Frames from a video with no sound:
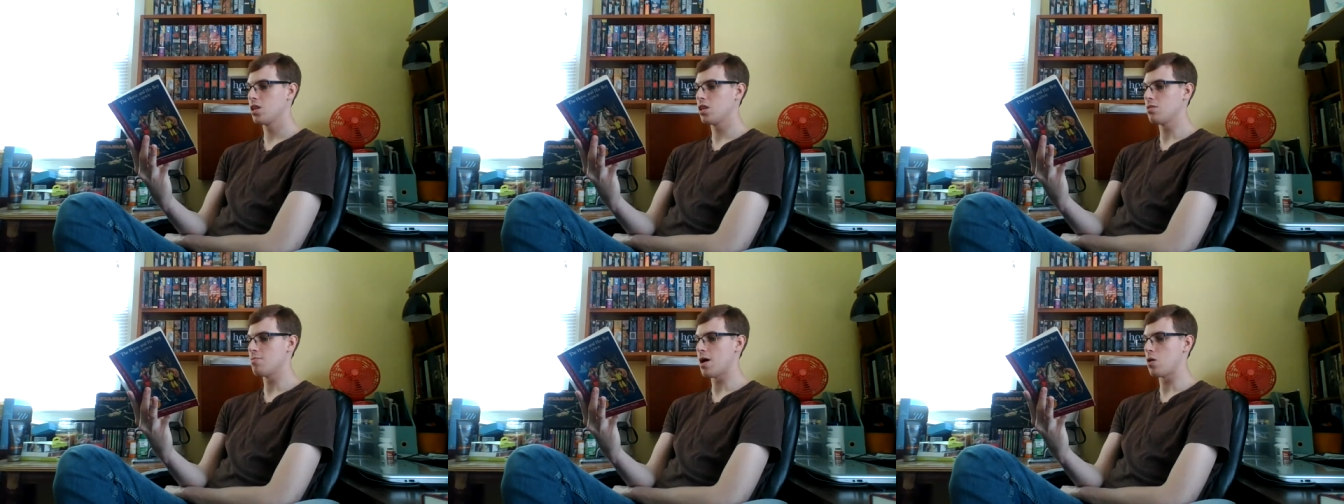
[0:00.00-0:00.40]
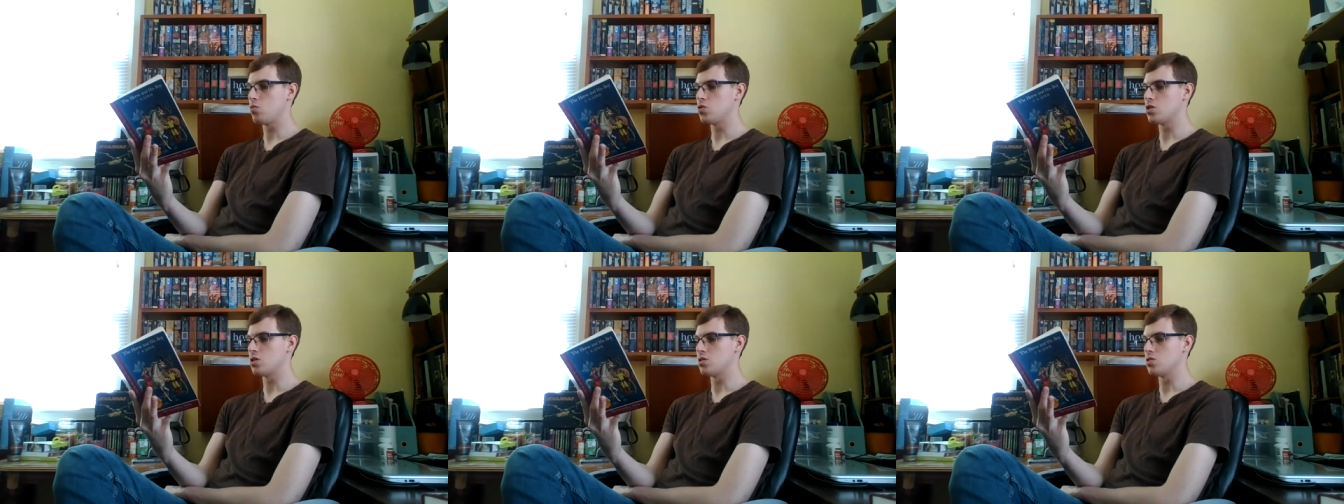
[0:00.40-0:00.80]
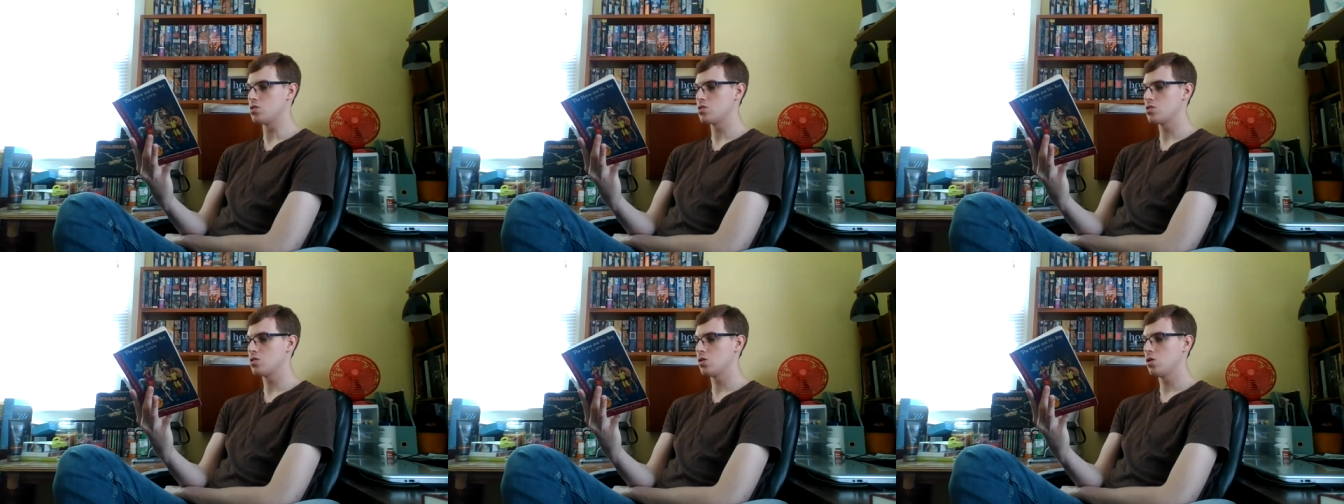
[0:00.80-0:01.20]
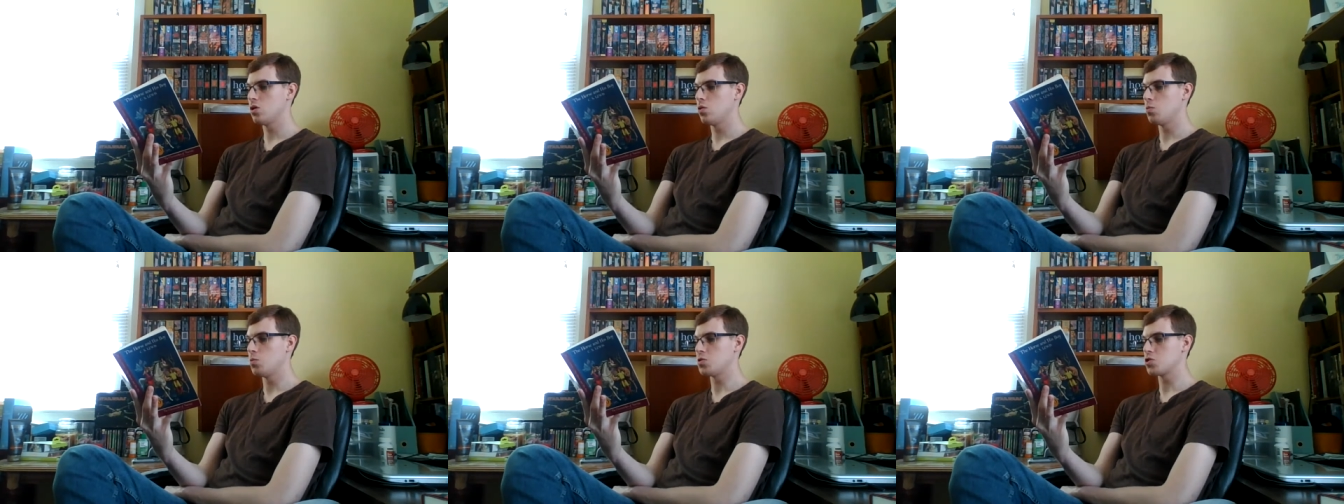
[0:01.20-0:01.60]
The mountains,
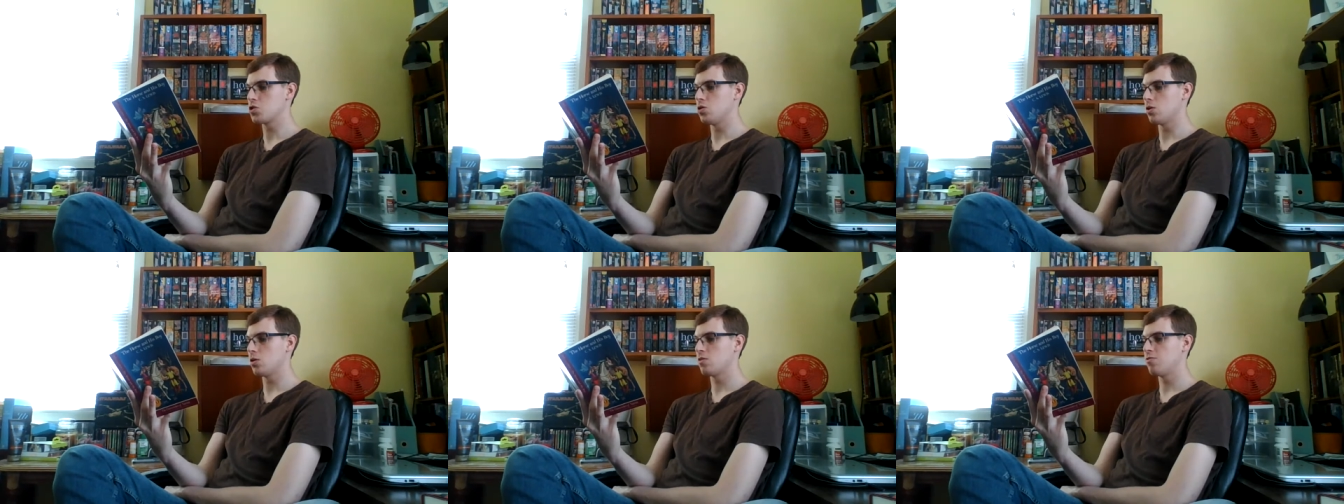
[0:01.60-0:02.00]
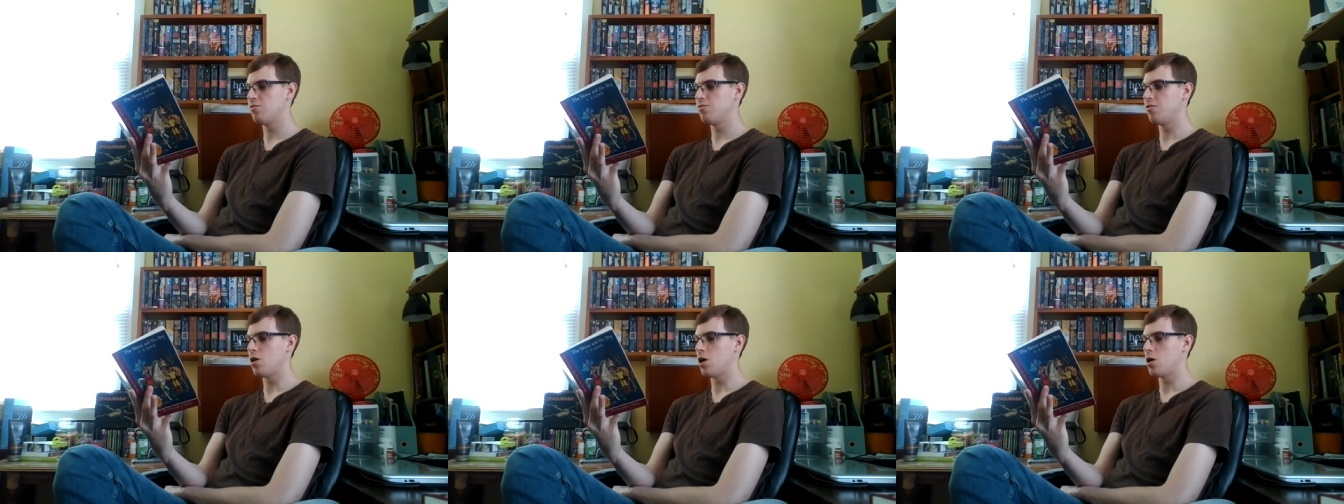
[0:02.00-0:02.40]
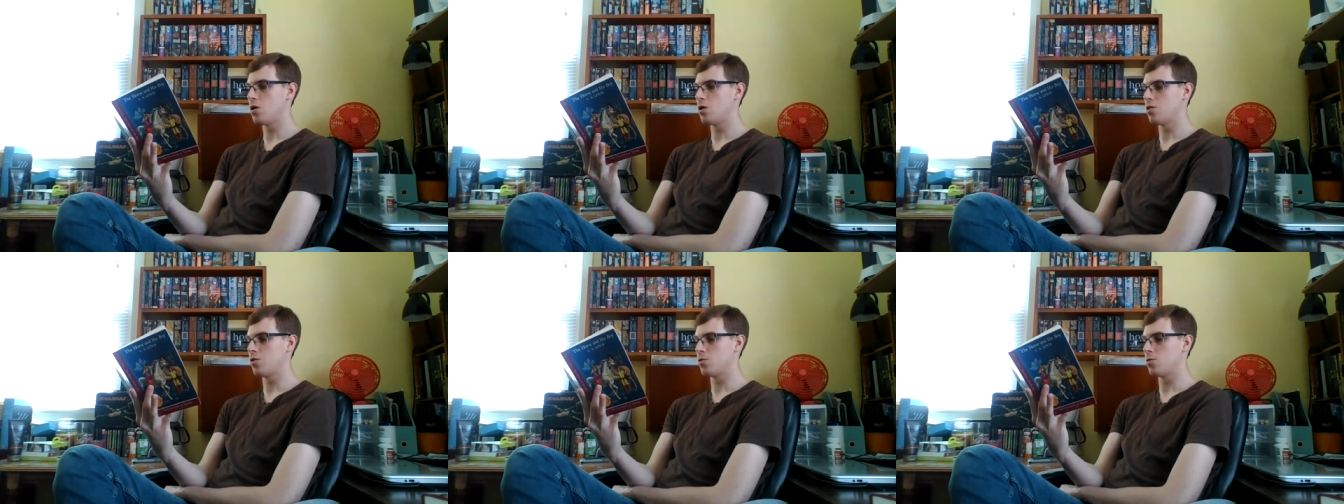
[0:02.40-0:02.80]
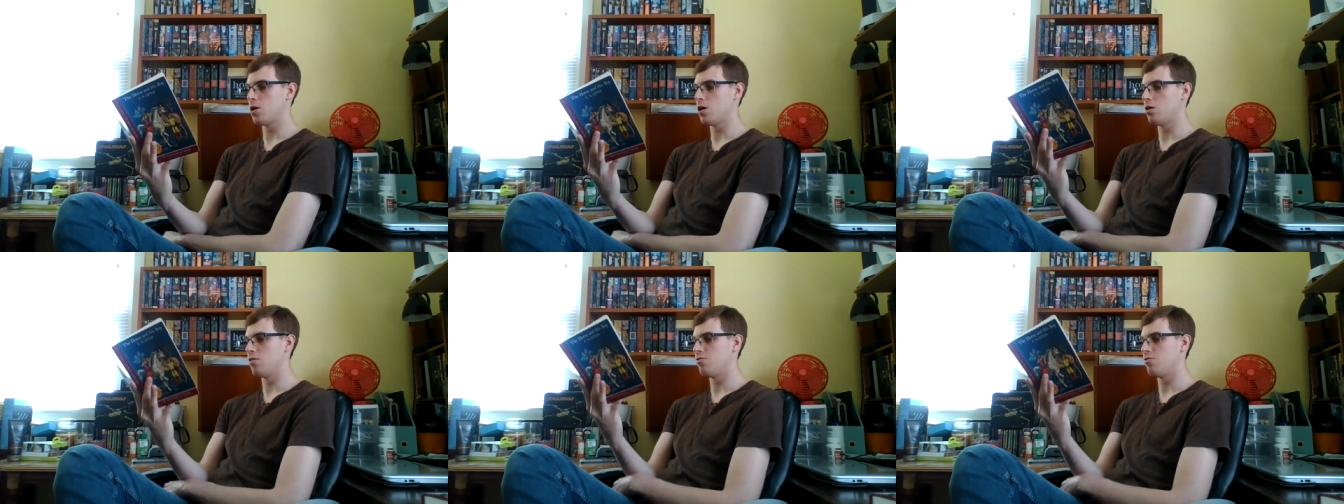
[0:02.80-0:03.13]
which looked farther off,